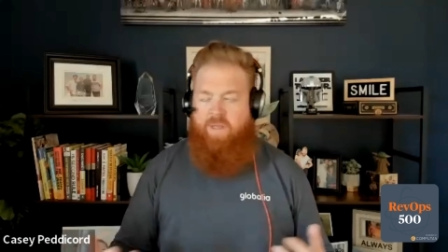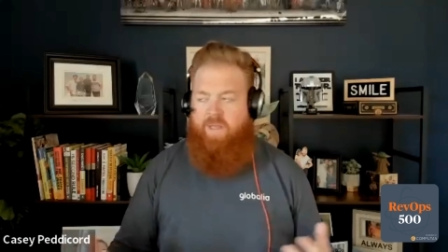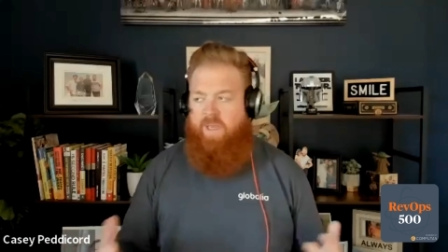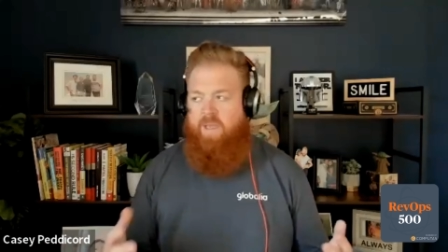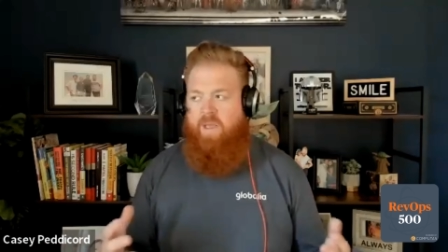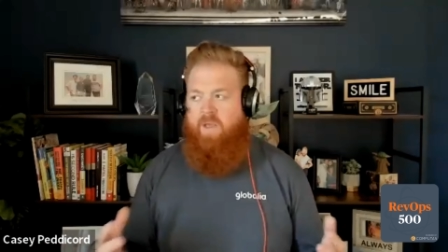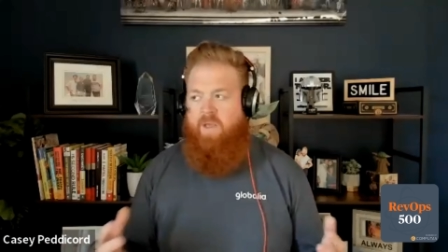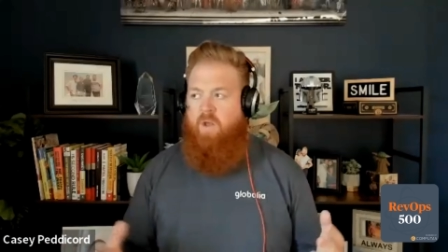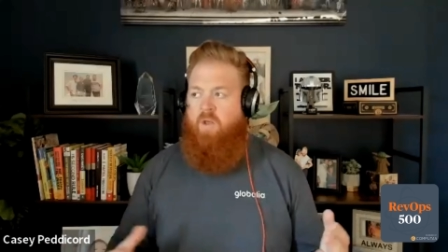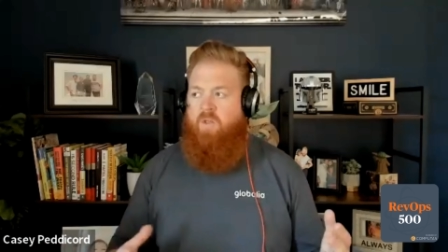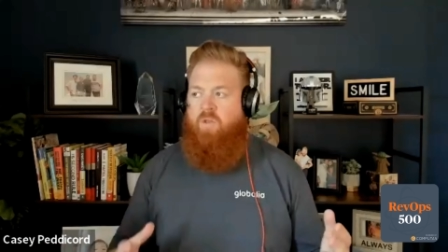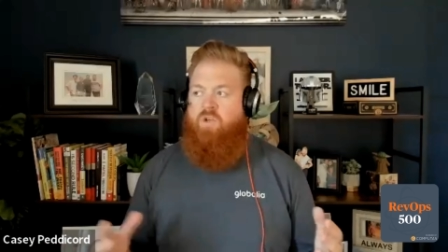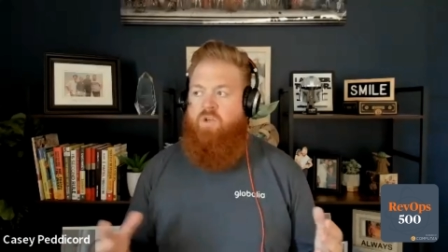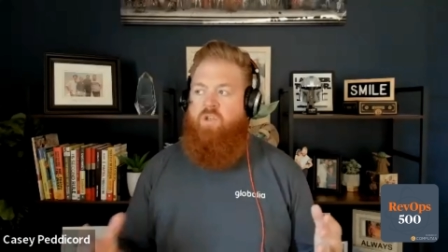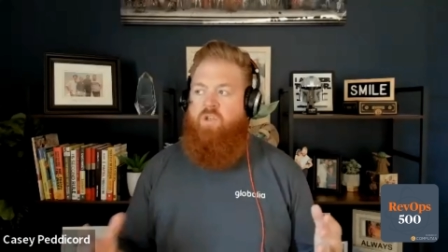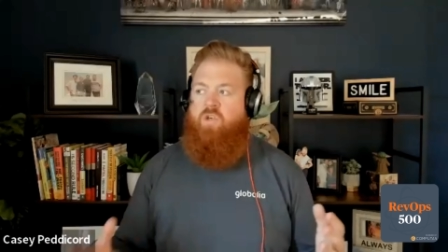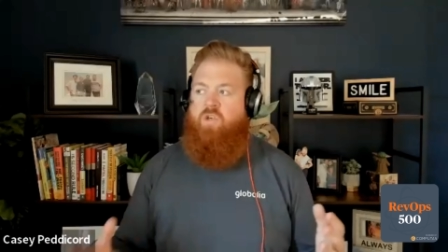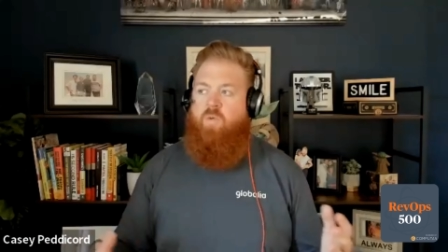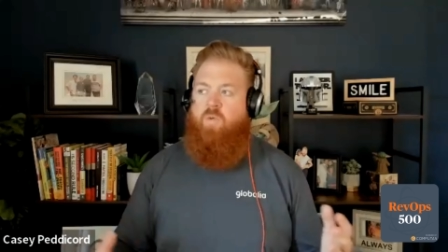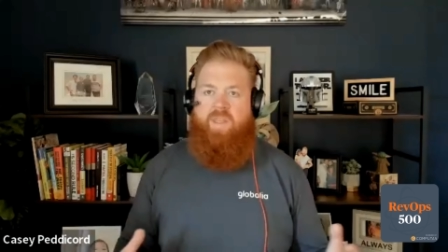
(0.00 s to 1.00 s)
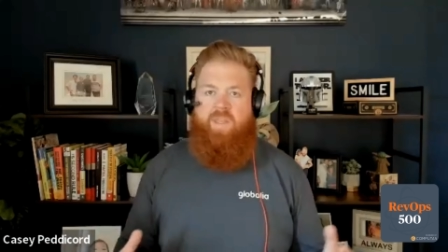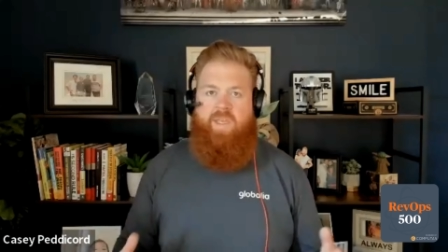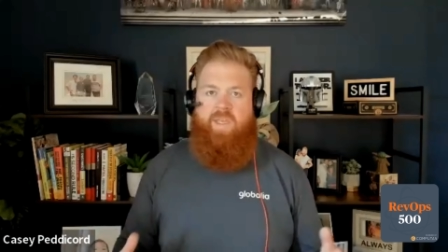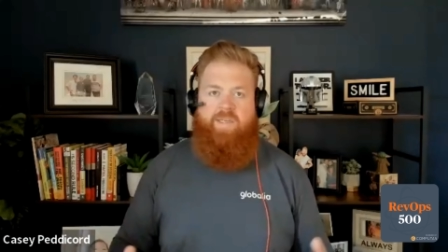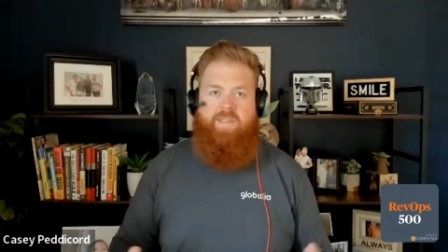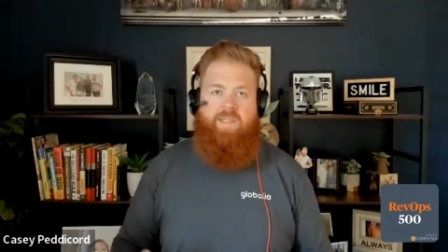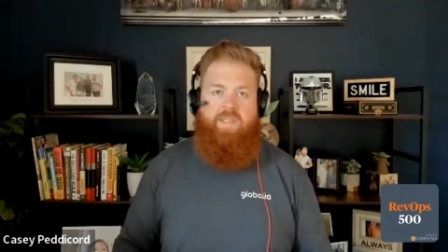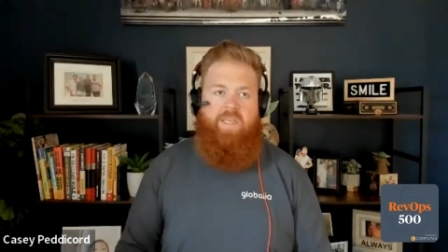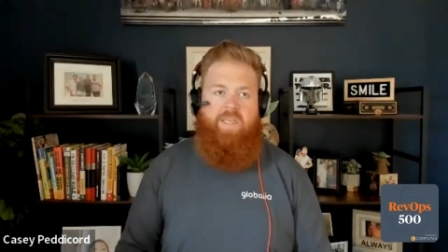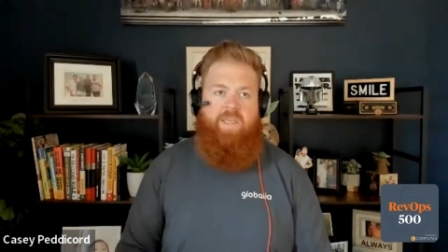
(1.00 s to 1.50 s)
Like there's so many
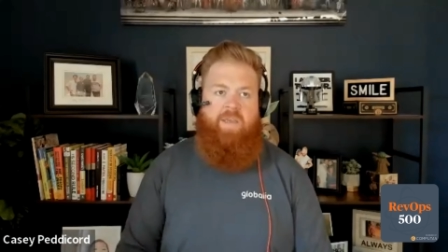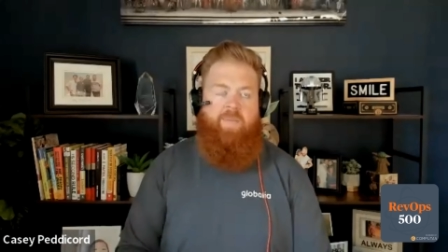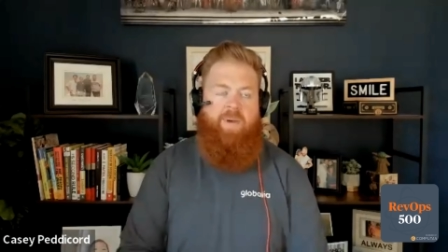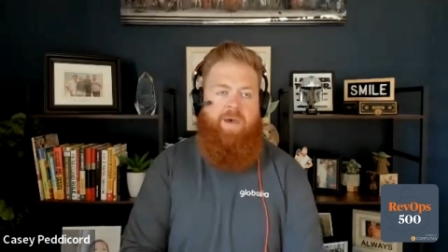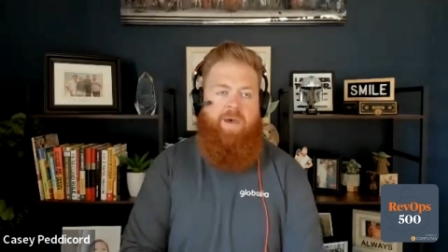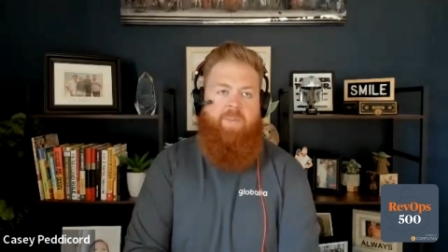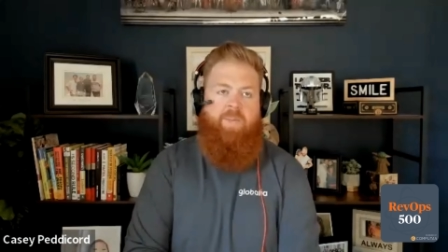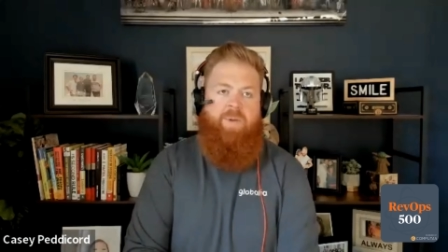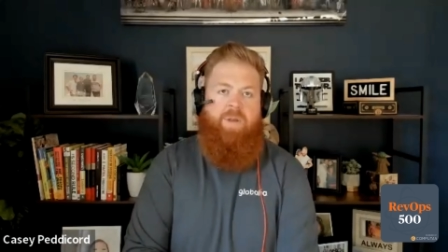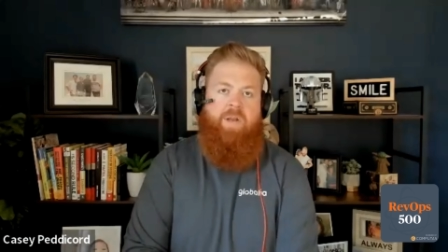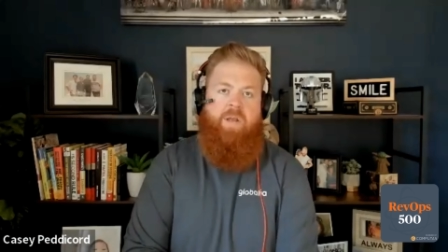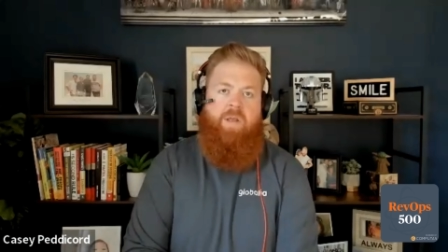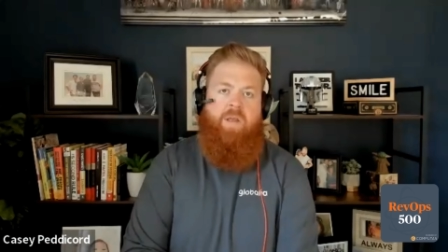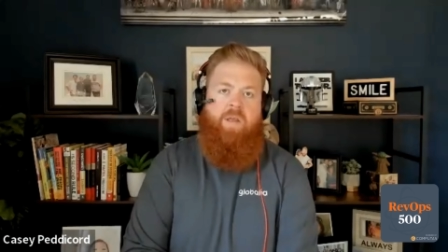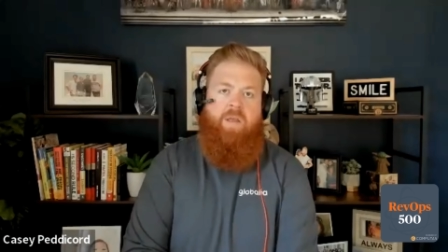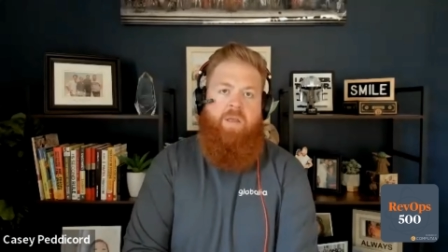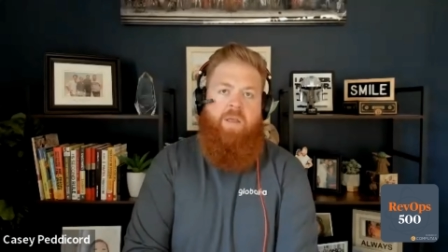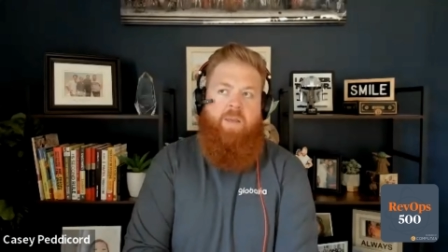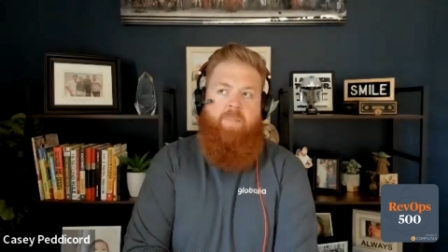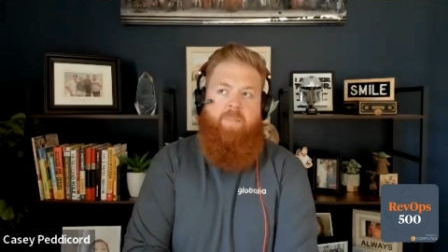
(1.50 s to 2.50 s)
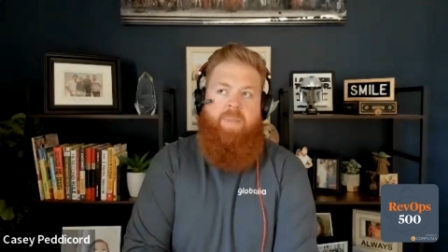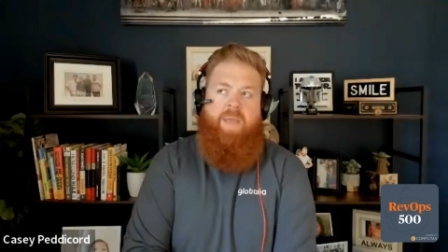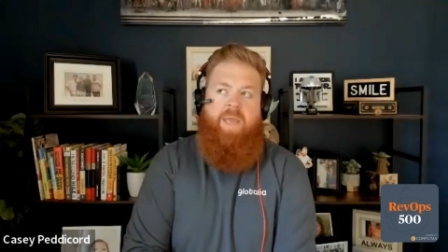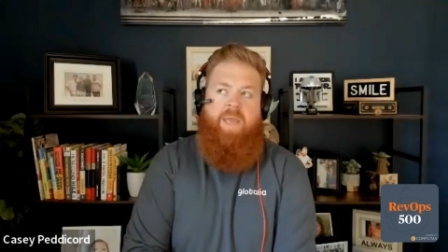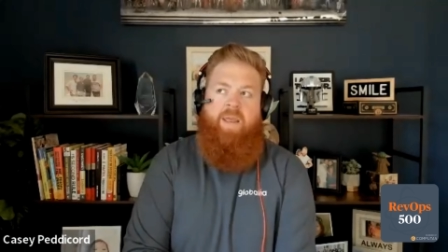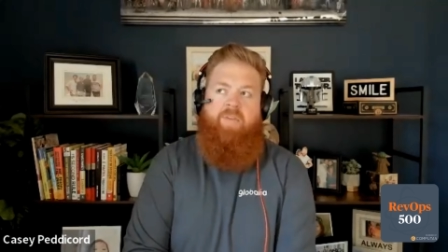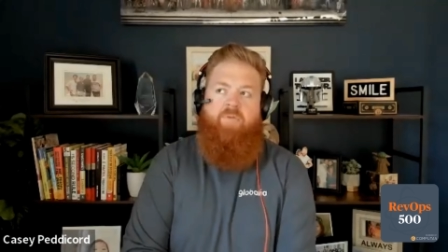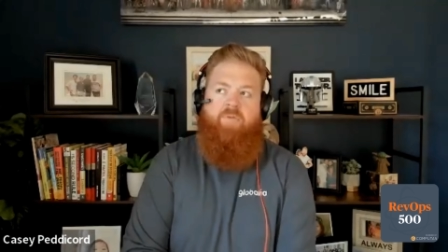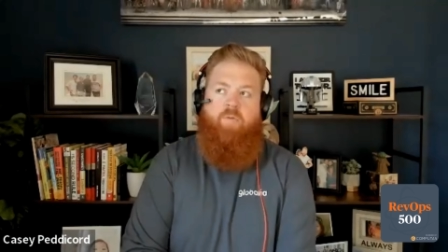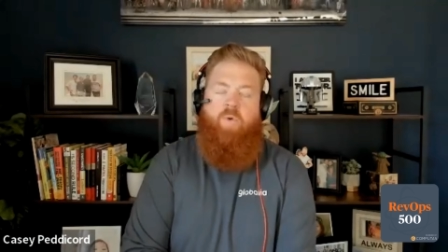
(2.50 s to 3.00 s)
things to think about, but
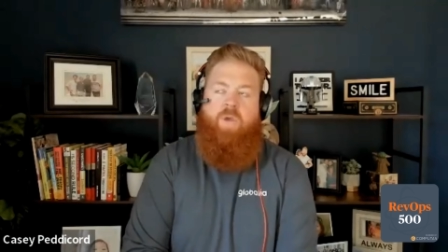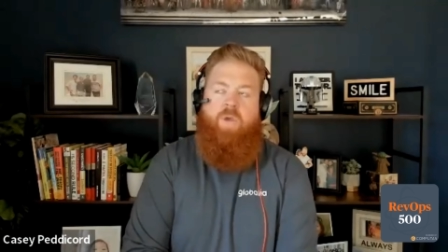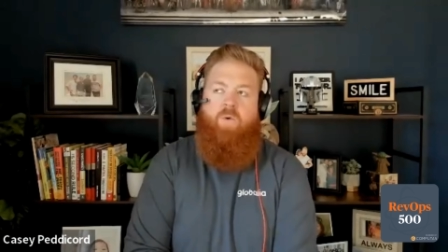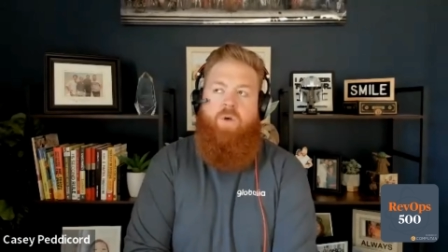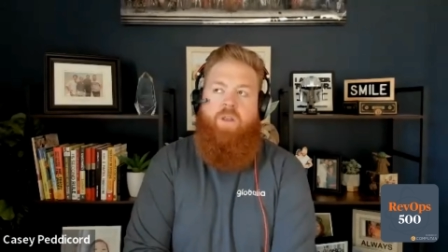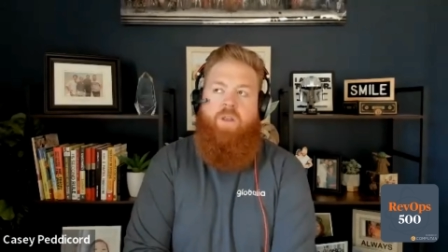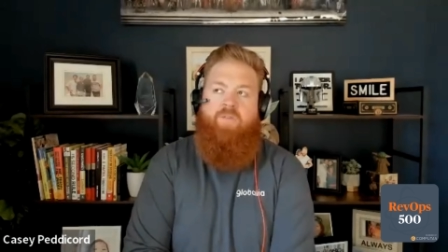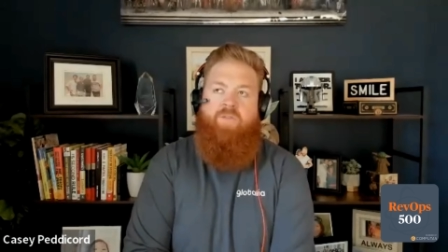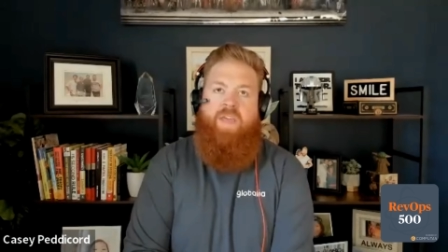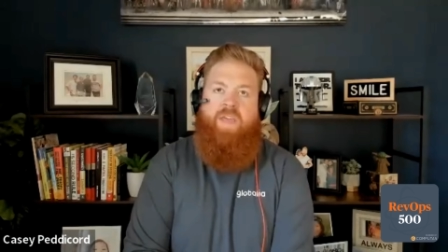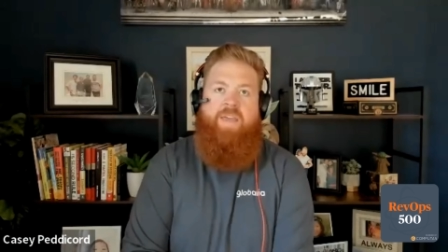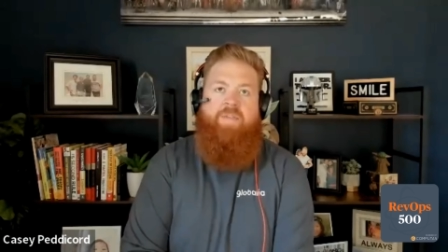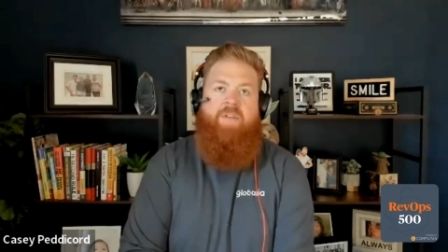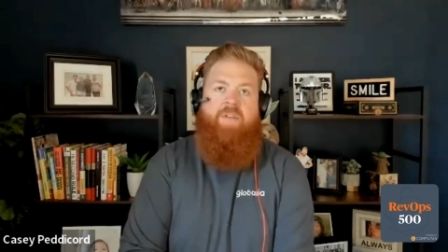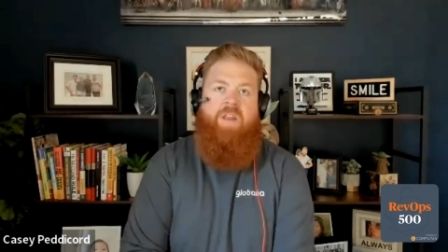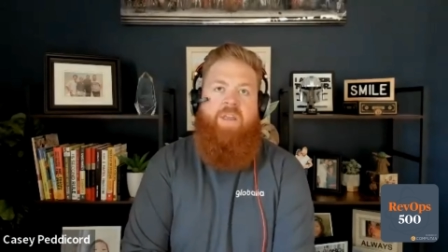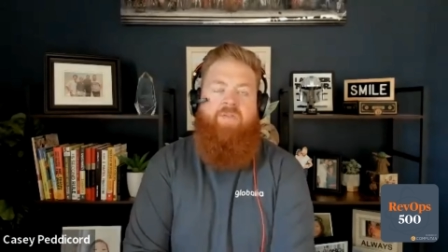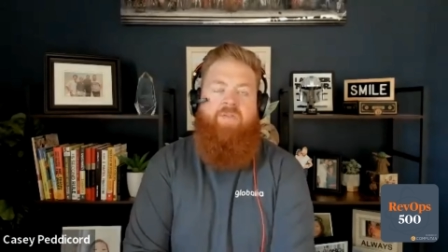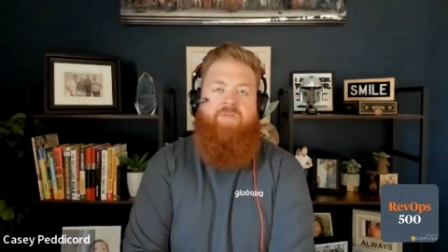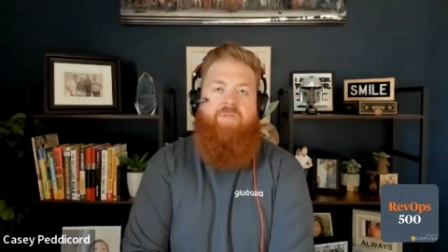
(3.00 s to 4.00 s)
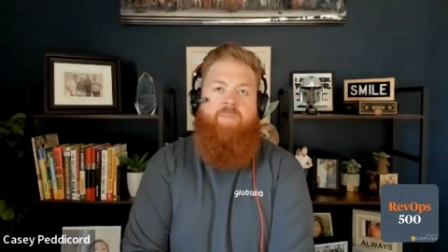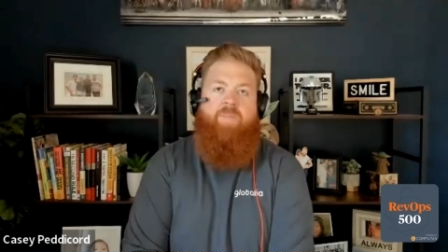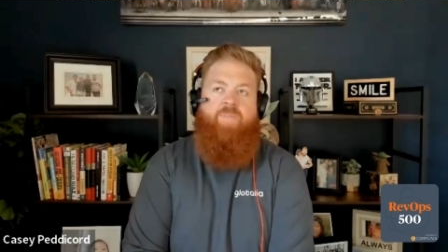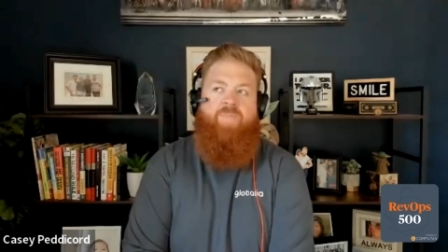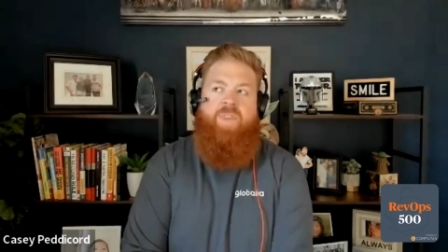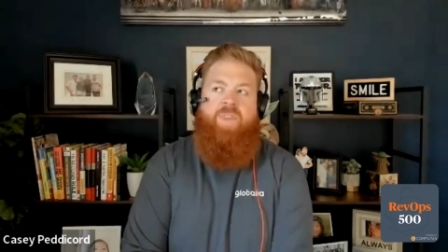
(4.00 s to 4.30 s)
man, if we would have, even if